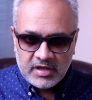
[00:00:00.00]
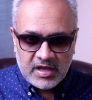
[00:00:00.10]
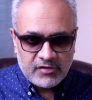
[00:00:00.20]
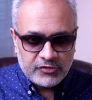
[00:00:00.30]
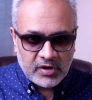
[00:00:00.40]

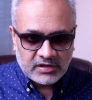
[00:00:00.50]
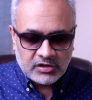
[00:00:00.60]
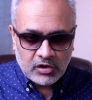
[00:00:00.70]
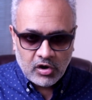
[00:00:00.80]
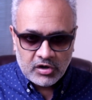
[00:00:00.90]
If you like the
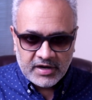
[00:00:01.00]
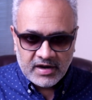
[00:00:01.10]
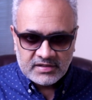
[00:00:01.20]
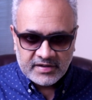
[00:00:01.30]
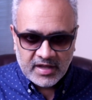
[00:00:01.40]

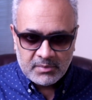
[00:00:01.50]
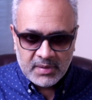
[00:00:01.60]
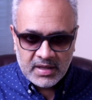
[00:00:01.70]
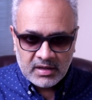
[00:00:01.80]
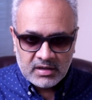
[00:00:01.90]
content that I
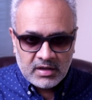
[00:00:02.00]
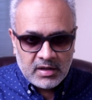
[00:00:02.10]
make,